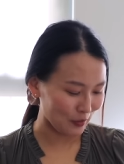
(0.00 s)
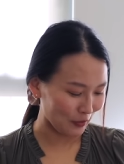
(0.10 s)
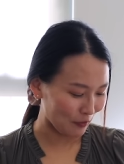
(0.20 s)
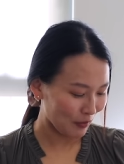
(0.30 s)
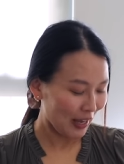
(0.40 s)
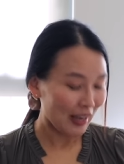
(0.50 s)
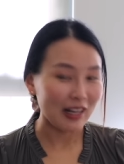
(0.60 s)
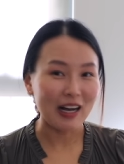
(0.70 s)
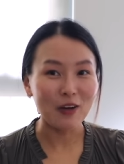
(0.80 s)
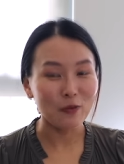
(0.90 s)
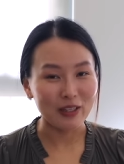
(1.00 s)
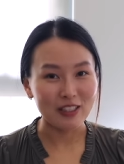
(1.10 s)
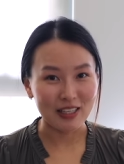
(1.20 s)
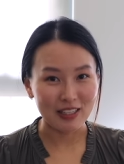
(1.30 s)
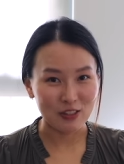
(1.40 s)
So can't
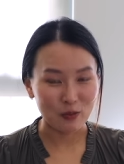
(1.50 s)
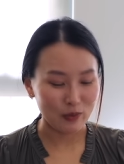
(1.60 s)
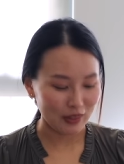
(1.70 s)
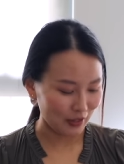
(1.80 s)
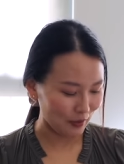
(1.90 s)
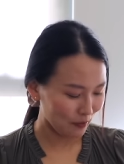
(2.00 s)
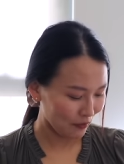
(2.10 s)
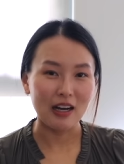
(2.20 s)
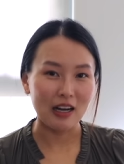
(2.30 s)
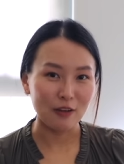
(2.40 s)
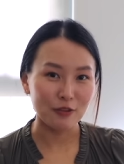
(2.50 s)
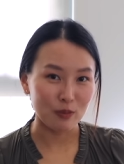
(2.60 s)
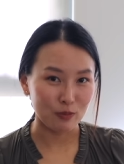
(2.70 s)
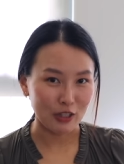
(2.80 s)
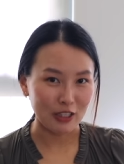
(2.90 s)
wait to catch up with them.
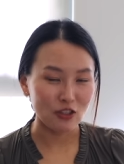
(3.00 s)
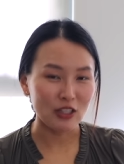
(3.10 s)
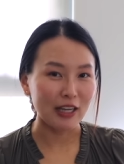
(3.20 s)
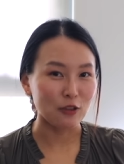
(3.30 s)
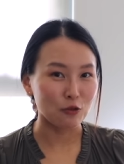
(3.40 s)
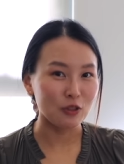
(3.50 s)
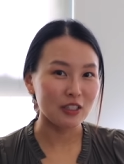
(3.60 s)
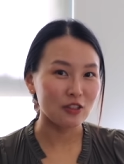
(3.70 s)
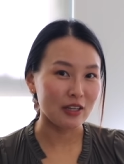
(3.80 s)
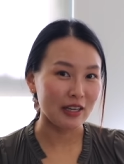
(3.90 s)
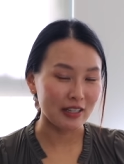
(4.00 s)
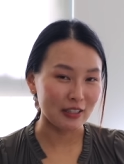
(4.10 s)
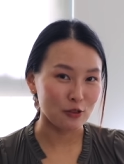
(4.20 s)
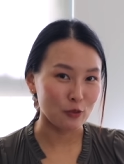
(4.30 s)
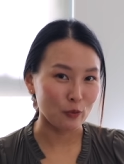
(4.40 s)
After brunch, I do need to head
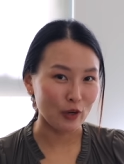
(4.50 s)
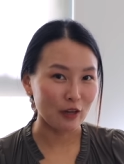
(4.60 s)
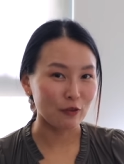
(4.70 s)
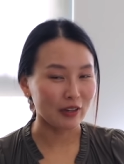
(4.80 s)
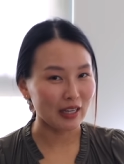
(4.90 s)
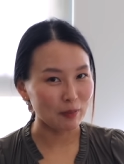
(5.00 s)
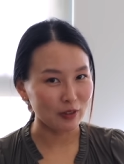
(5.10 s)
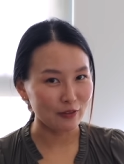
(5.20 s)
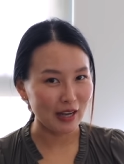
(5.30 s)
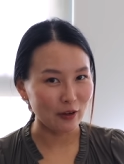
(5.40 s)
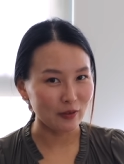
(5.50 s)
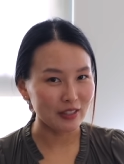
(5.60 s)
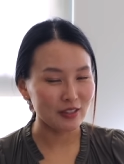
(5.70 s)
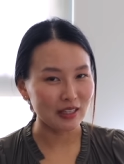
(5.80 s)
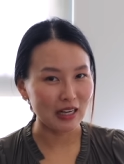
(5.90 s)
into work for a couple of
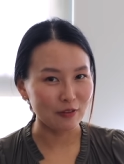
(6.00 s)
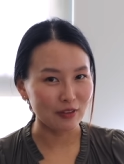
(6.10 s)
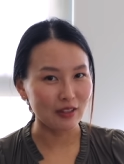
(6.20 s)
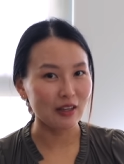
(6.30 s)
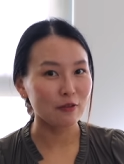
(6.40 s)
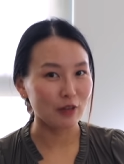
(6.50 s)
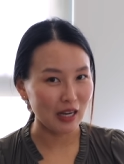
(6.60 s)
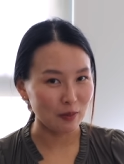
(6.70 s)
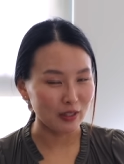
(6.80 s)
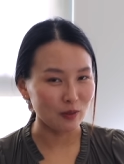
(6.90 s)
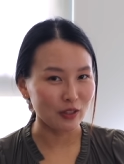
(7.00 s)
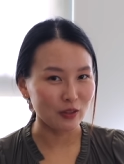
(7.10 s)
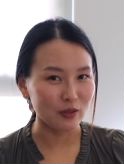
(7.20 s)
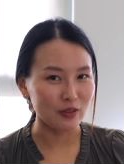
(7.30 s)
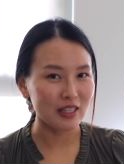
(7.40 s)
hours to cover for hubby
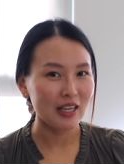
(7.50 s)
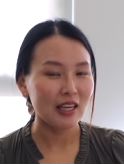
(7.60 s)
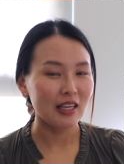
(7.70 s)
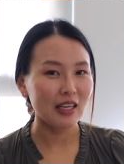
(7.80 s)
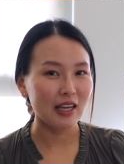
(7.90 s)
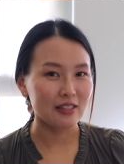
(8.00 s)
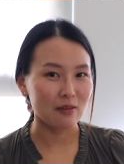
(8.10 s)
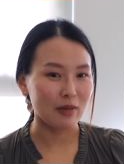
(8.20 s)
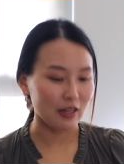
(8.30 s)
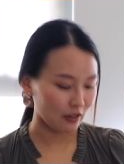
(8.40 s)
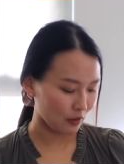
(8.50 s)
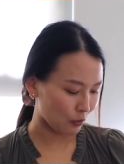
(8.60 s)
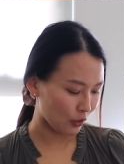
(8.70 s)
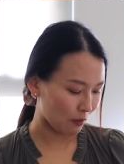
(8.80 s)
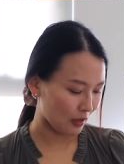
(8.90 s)
because he has a medical
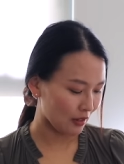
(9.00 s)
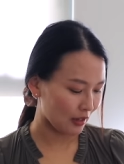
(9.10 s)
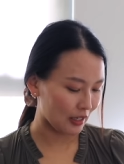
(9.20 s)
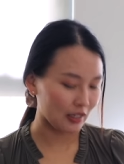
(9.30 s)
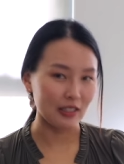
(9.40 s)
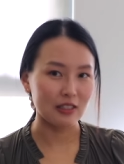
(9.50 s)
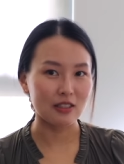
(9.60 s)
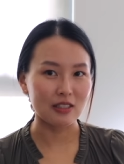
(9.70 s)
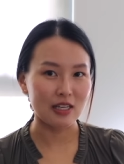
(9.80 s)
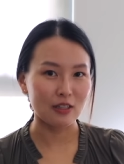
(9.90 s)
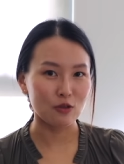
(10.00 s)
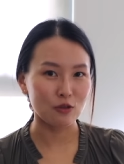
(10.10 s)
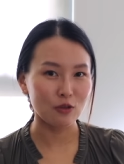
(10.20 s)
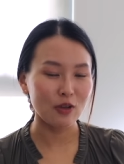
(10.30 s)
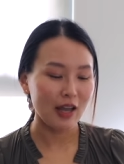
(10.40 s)
appointment that he needs to attend
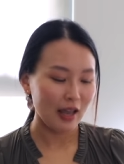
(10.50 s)
to.